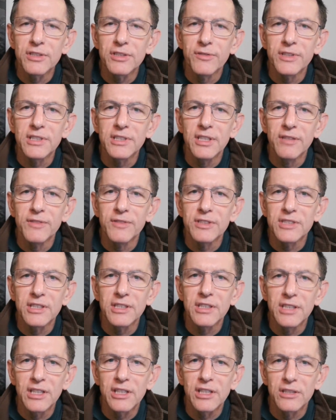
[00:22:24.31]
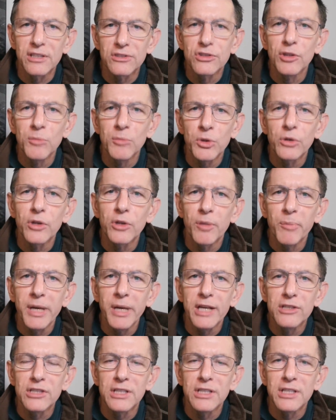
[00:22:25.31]
if it's a consumer or a
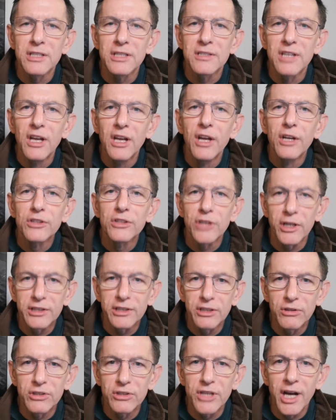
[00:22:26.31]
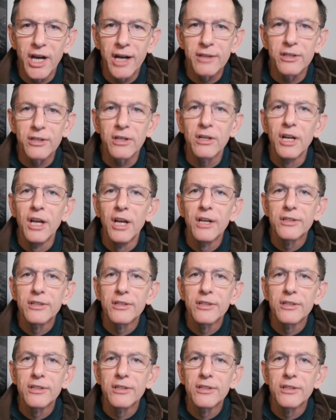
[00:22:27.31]
patient, is talk to your doctor,